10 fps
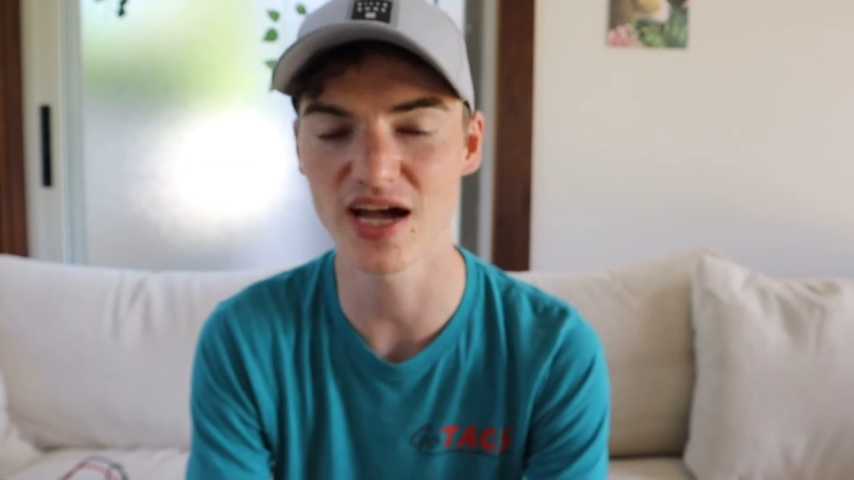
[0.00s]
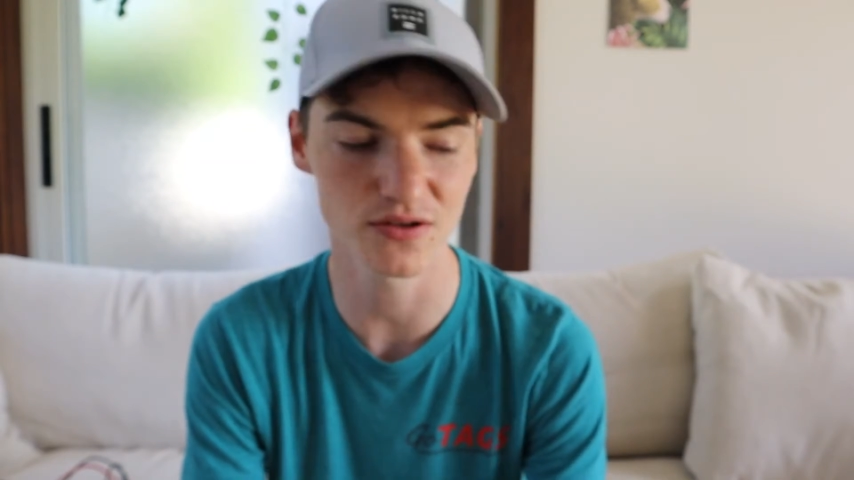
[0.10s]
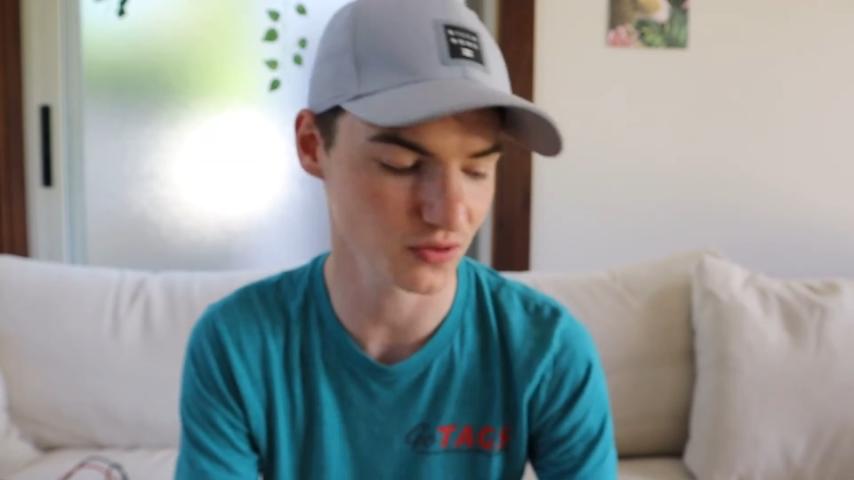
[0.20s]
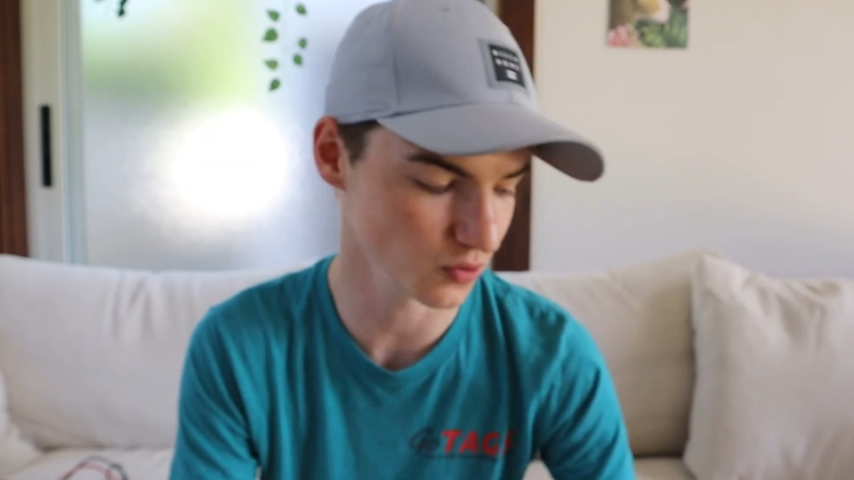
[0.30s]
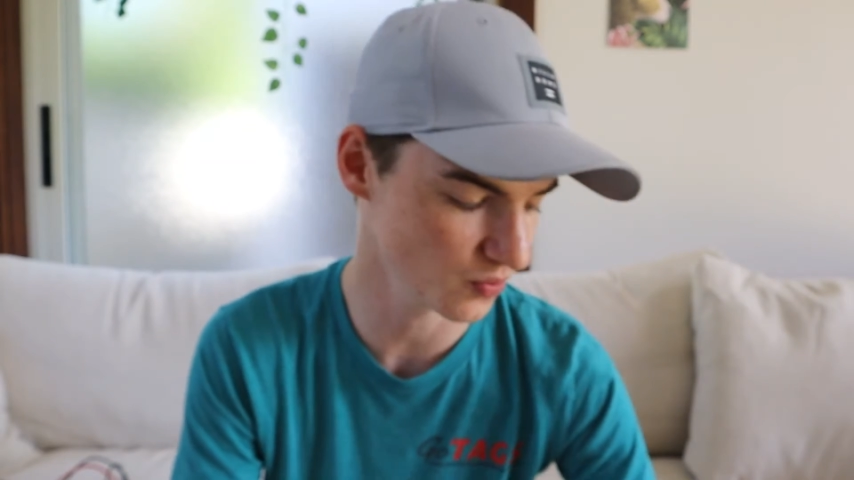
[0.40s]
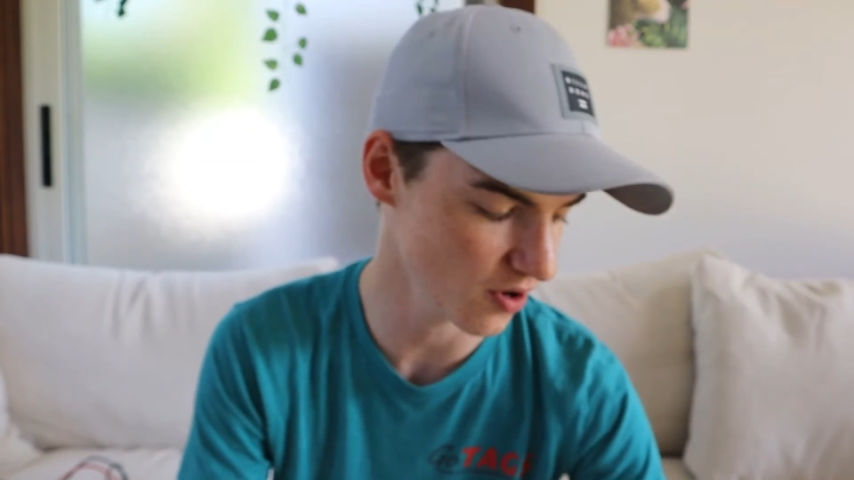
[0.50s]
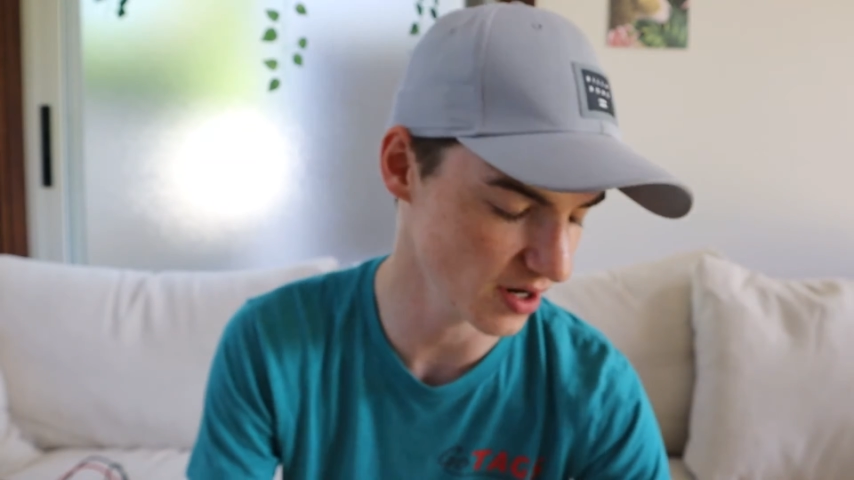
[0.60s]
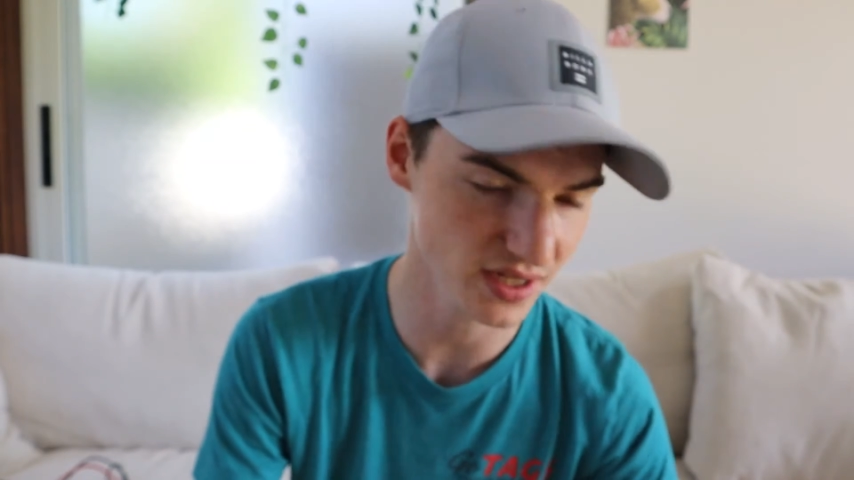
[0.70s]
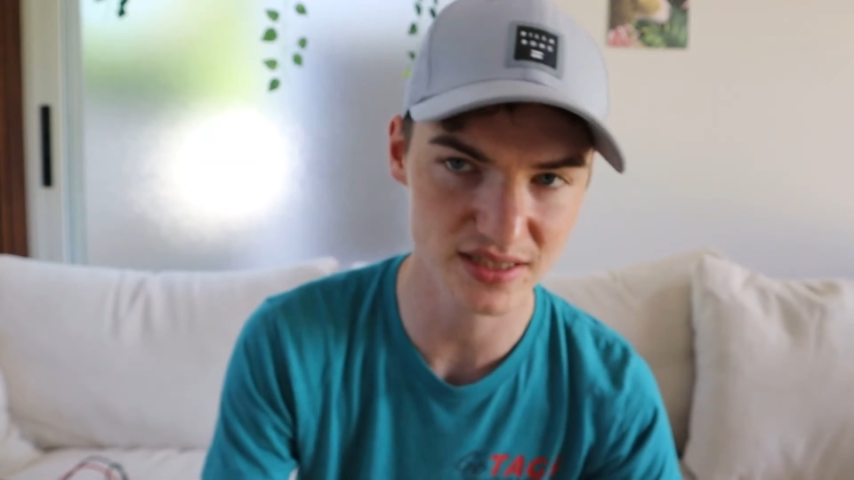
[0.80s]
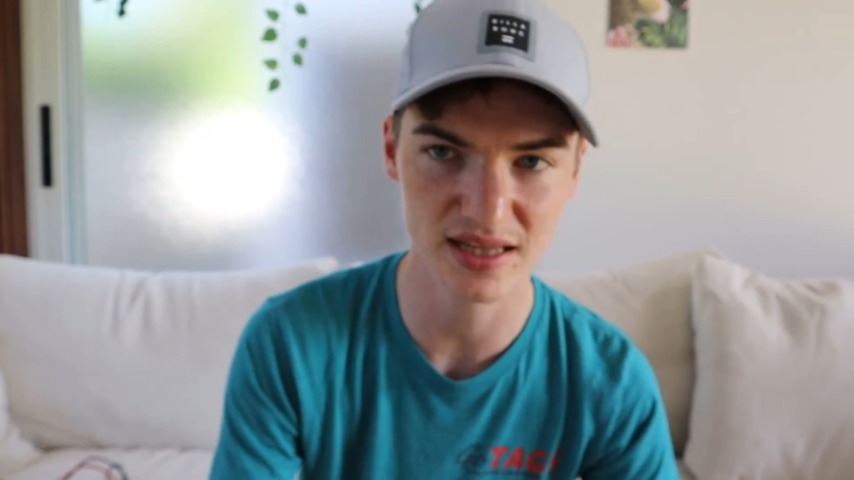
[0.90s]
household
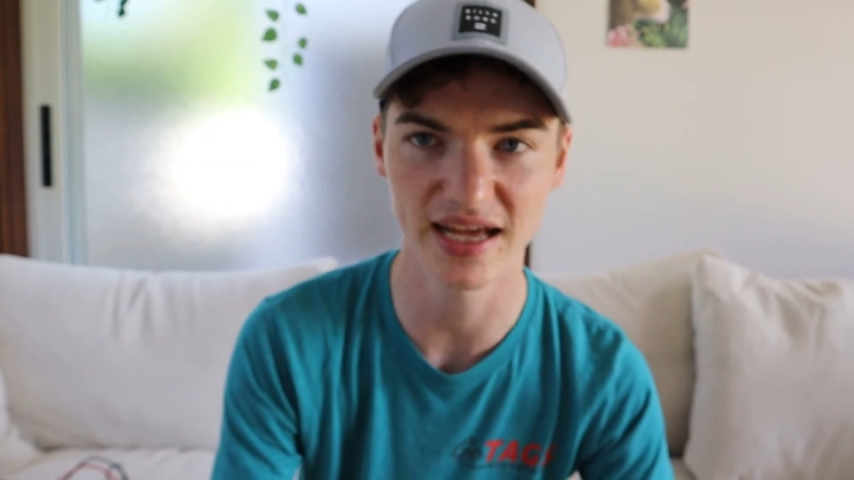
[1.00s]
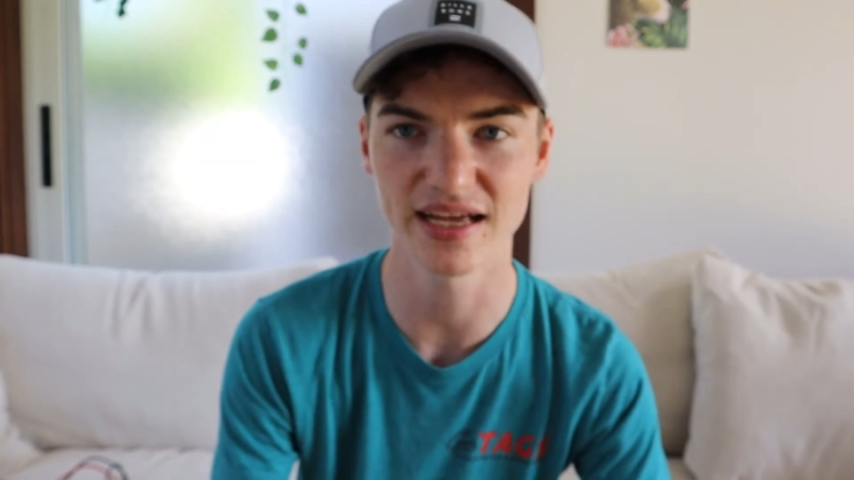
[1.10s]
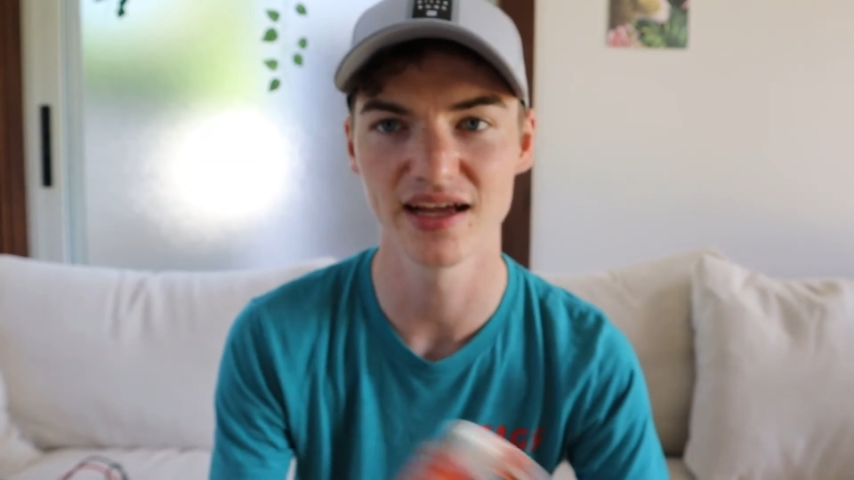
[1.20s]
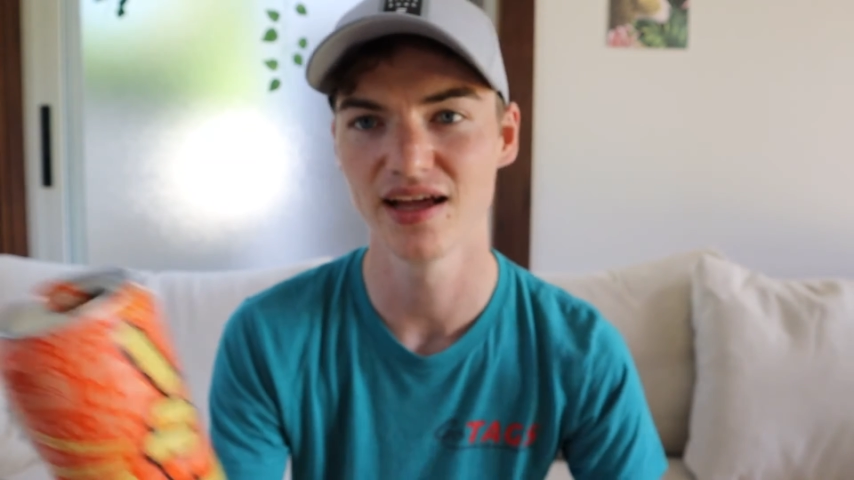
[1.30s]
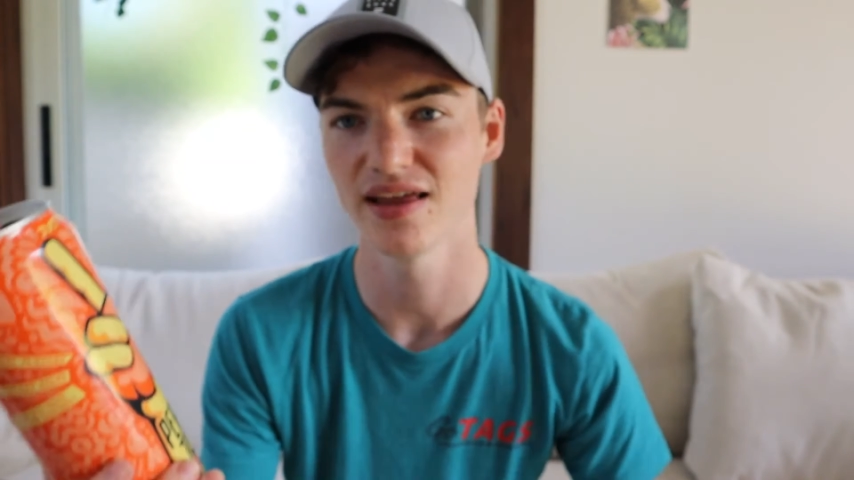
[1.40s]
products like